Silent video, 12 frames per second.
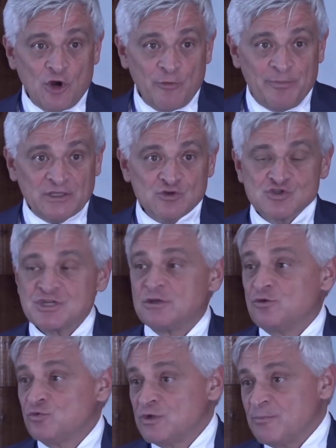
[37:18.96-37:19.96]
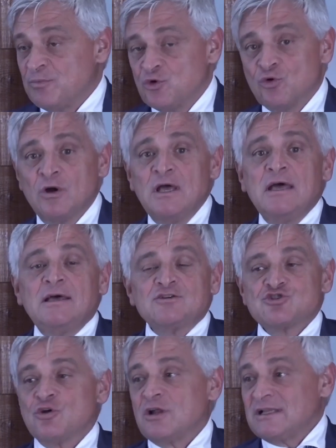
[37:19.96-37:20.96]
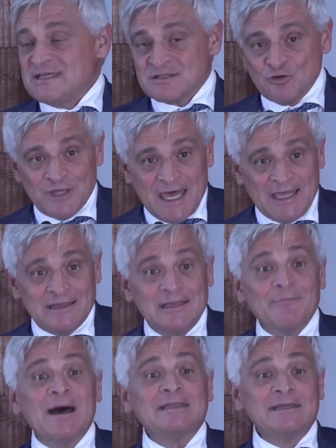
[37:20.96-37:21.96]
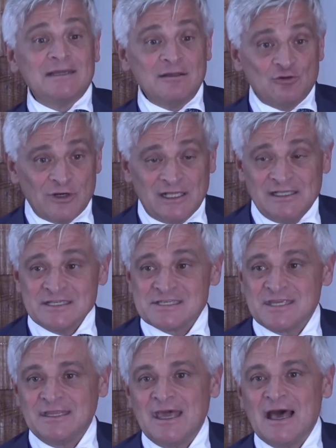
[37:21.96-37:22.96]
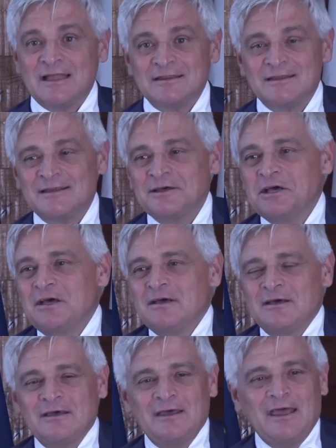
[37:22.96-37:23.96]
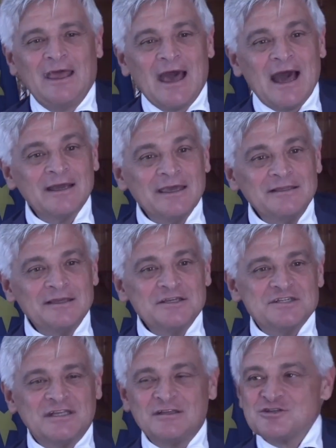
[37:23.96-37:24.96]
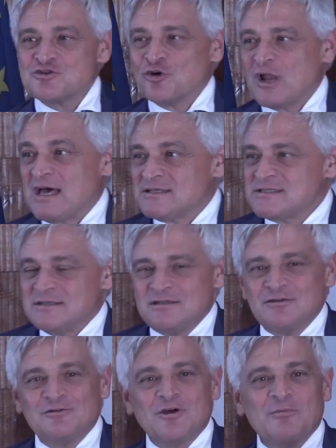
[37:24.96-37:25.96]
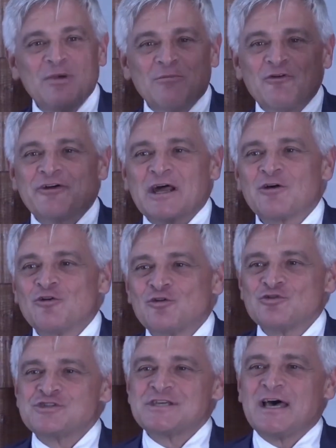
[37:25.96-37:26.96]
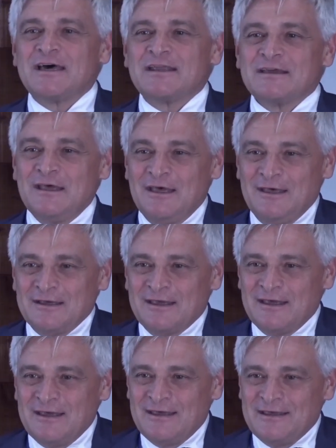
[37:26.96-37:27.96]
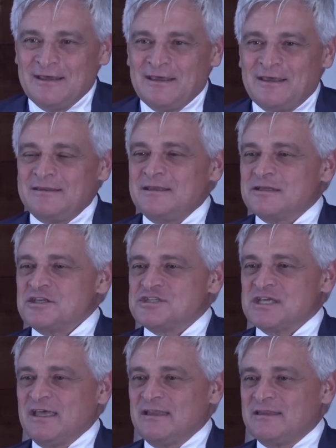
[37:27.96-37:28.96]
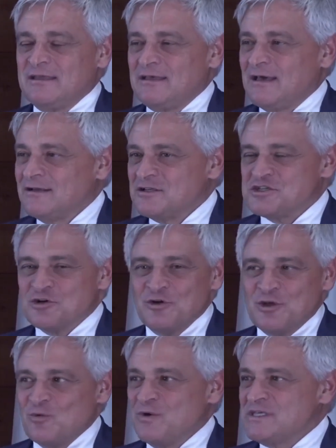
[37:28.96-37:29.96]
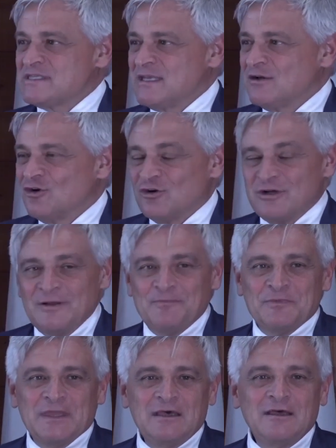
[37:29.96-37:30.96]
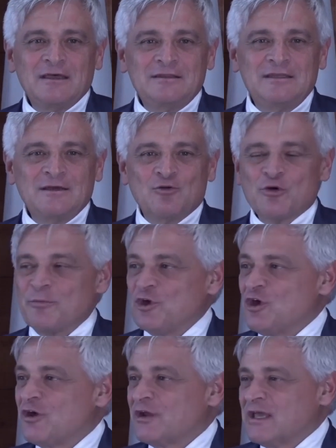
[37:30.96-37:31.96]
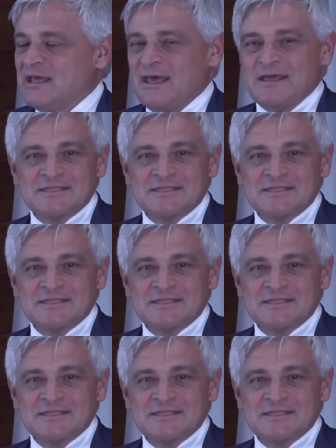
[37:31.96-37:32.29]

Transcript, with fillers: in the schools on Monday, we're going to, to talk about uh, Erasmus plays such an important role, which is not just about you're about students, but it will include teachers as well, and even